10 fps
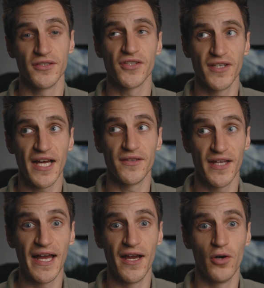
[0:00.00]
So that
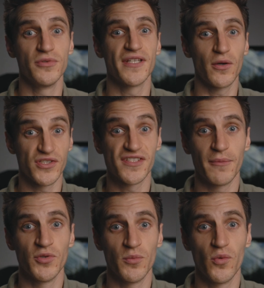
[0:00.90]
helped, that was
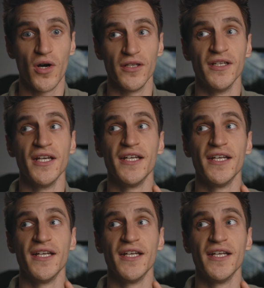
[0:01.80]
step number one.